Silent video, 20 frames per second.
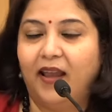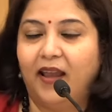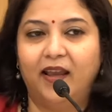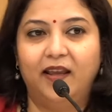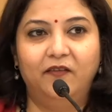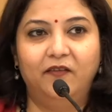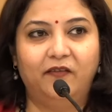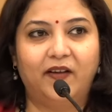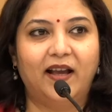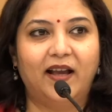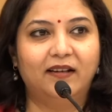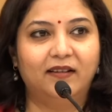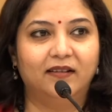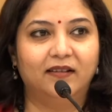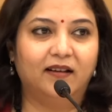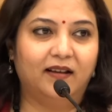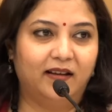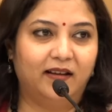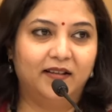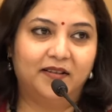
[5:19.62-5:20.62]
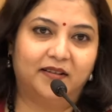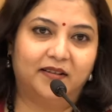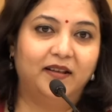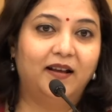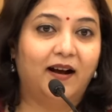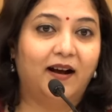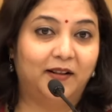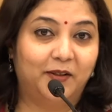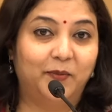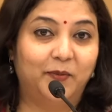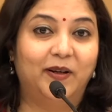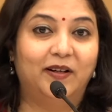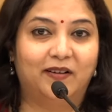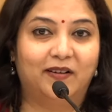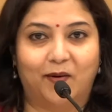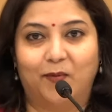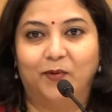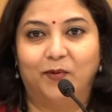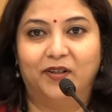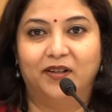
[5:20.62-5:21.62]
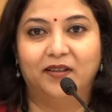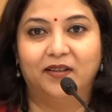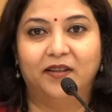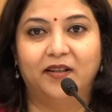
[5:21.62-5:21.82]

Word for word: In fact, it's the other way around.